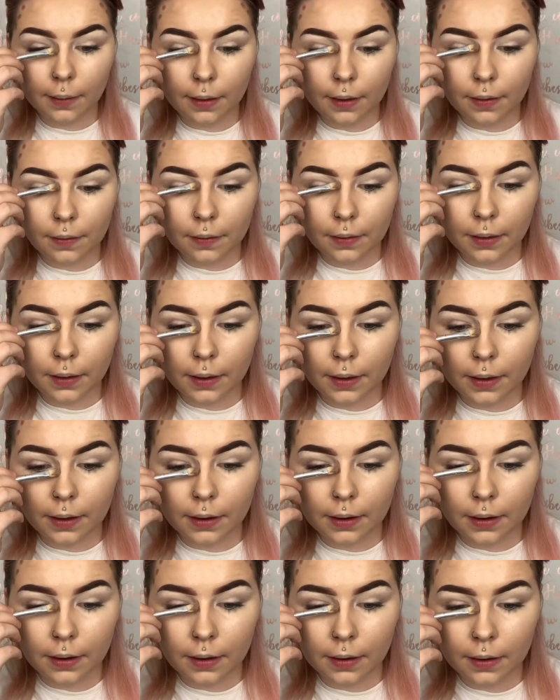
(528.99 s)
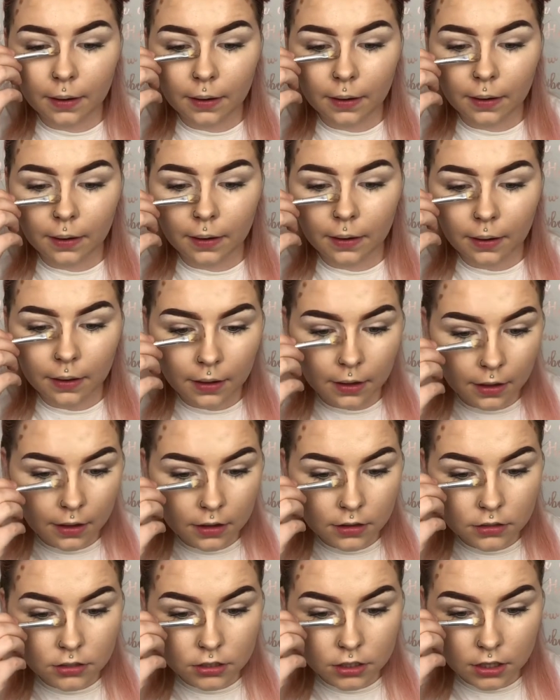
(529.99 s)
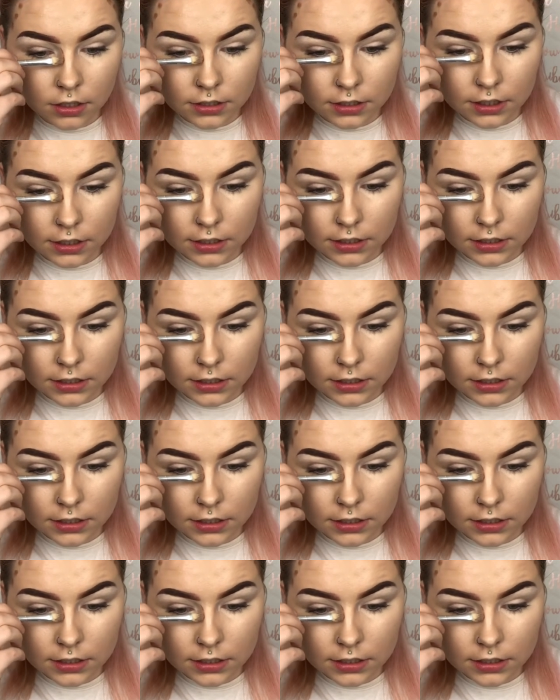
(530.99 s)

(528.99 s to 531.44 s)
And then just